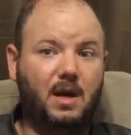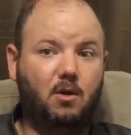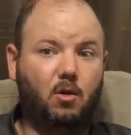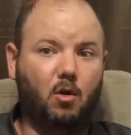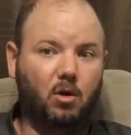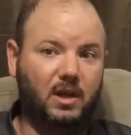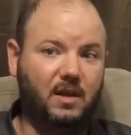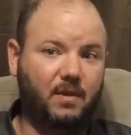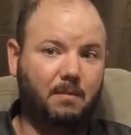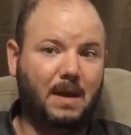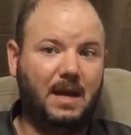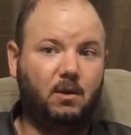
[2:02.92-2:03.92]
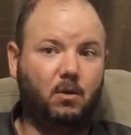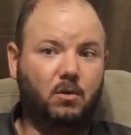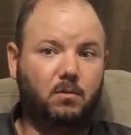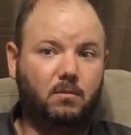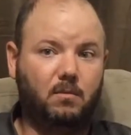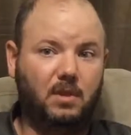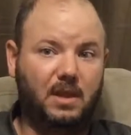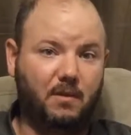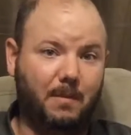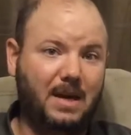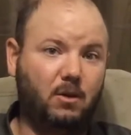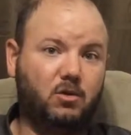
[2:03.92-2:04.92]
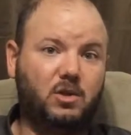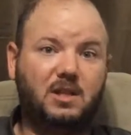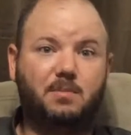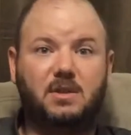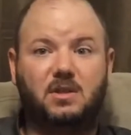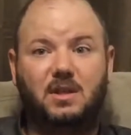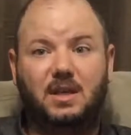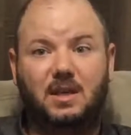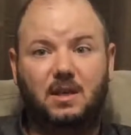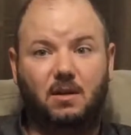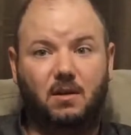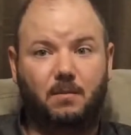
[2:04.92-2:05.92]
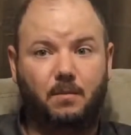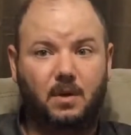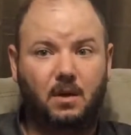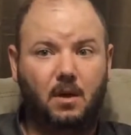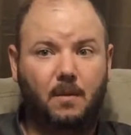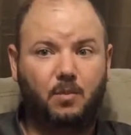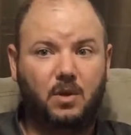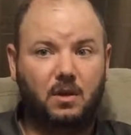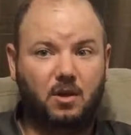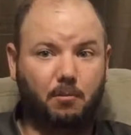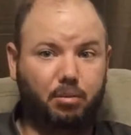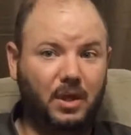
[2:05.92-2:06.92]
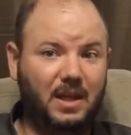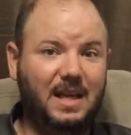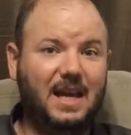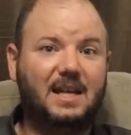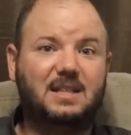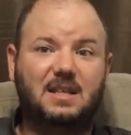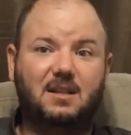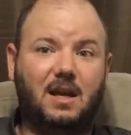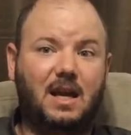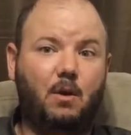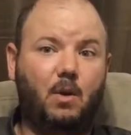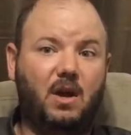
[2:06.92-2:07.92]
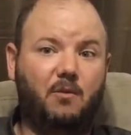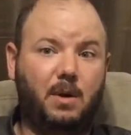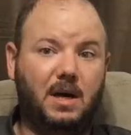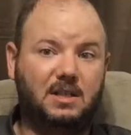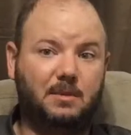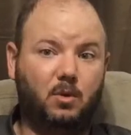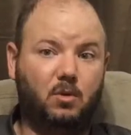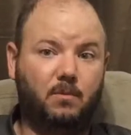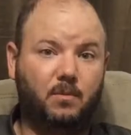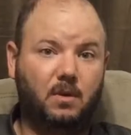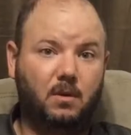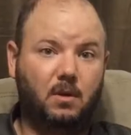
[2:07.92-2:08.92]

brake or leave a manual transmission in gear. Completely exit the highway if possible.